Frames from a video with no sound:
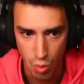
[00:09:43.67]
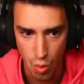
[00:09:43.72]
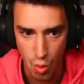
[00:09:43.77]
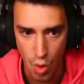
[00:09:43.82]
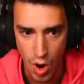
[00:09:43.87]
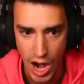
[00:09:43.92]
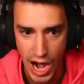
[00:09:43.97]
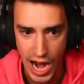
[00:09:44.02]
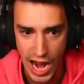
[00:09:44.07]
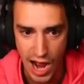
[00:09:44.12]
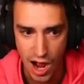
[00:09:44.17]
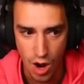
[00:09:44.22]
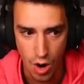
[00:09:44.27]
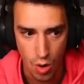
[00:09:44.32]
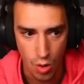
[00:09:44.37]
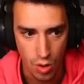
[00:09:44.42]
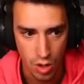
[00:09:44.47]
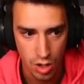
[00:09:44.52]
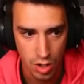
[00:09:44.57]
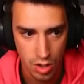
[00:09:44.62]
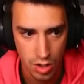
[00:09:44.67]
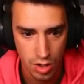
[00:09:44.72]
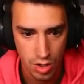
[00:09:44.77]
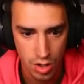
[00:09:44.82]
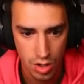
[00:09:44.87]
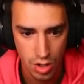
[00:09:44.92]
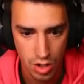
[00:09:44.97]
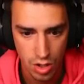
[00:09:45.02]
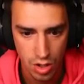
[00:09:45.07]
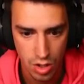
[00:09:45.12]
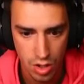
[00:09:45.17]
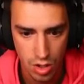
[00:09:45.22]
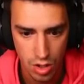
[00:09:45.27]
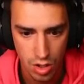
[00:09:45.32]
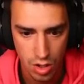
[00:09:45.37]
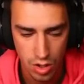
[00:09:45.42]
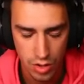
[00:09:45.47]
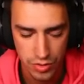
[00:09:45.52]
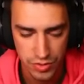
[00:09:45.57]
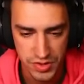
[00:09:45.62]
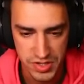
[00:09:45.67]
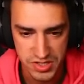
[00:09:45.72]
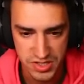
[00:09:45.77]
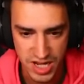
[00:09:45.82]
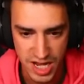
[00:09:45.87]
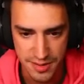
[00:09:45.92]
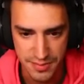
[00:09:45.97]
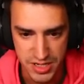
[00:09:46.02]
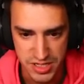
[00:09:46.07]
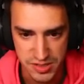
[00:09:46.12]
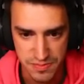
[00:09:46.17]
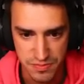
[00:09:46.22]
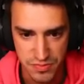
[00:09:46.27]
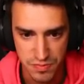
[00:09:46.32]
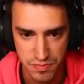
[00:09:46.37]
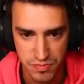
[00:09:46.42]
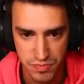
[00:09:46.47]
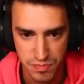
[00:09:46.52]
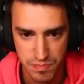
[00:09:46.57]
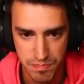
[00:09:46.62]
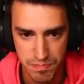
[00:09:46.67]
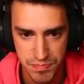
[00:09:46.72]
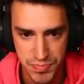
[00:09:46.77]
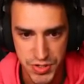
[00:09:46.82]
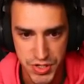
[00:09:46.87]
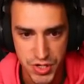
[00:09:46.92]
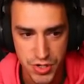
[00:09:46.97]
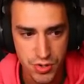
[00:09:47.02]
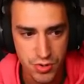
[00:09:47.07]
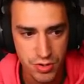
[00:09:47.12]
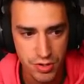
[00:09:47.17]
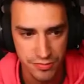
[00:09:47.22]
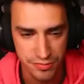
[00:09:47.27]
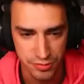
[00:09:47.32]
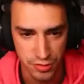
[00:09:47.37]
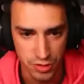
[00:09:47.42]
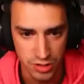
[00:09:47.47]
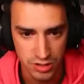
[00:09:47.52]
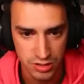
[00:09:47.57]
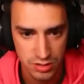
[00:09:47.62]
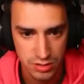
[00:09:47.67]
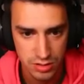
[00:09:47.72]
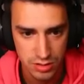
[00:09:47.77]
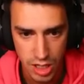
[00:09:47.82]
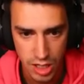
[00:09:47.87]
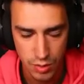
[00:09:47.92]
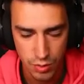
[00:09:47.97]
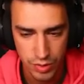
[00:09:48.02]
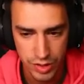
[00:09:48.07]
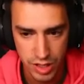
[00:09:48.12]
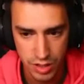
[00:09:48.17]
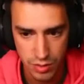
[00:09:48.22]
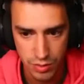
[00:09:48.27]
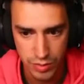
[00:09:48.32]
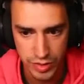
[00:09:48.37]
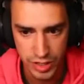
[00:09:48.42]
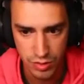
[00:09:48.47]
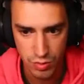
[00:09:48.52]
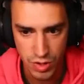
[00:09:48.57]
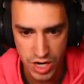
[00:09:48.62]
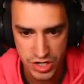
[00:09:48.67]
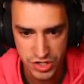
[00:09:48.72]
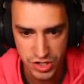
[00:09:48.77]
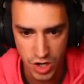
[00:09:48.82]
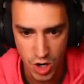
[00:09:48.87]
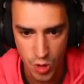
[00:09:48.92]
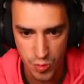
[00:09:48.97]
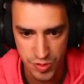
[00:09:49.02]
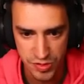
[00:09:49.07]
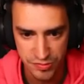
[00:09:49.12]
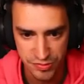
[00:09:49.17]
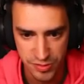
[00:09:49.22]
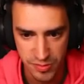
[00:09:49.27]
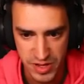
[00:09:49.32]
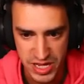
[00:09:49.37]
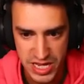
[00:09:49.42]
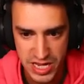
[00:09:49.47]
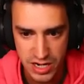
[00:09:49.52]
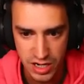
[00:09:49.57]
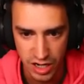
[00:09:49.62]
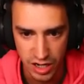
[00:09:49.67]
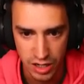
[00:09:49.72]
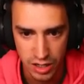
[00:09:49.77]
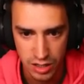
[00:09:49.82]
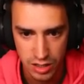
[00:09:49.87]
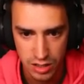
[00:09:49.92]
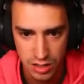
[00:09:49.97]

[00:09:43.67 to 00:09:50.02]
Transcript: Wow. This game is beautiful. We, we can watch it open from here.